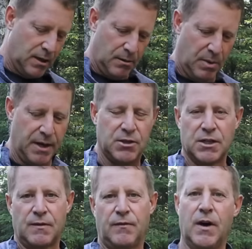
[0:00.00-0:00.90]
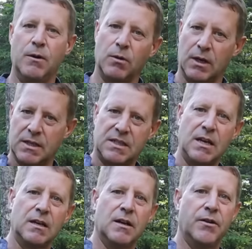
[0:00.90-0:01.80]
But just for fun, we're going to
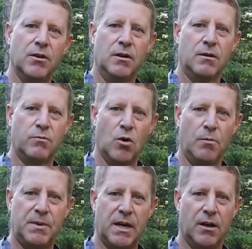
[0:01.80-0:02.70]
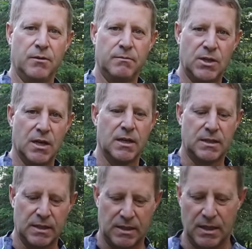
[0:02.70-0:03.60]
sink another rope down just
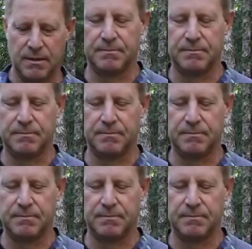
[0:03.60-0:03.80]
to see.